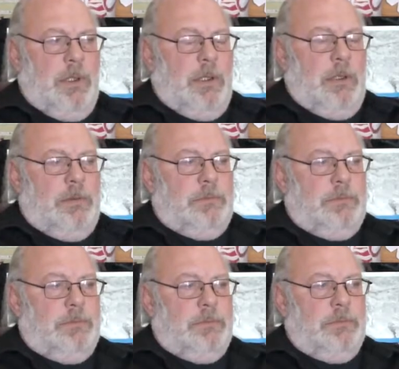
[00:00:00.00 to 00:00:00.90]

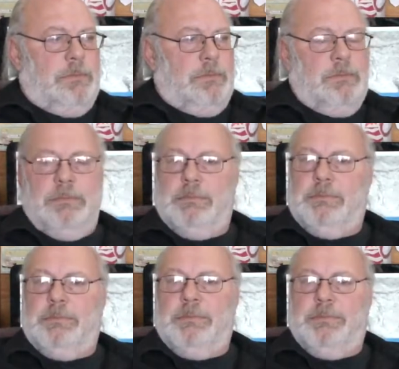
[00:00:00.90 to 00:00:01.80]

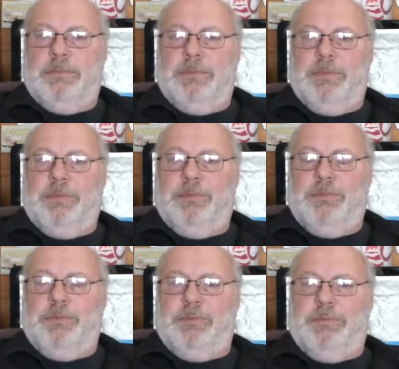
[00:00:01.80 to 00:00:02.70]
(no one is talking)